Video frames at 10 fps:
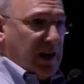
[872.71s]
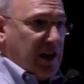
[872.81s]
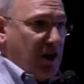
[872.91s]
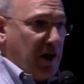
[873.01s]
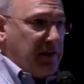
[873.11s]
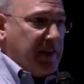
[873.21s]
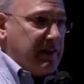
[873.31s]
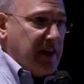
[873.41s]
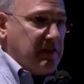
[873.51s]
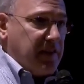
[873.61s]
You know, I
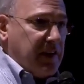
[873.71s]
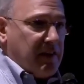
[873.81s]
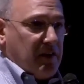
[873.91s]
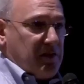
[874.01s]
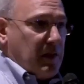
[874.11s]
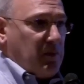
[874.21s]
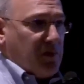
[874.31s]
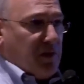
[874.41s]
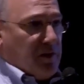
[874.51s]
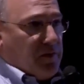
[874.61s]
think they think there's some
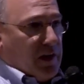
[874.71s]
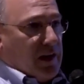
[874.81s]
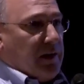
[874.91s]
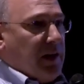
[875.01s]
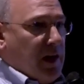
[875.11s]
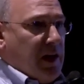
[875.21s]
sort of uh,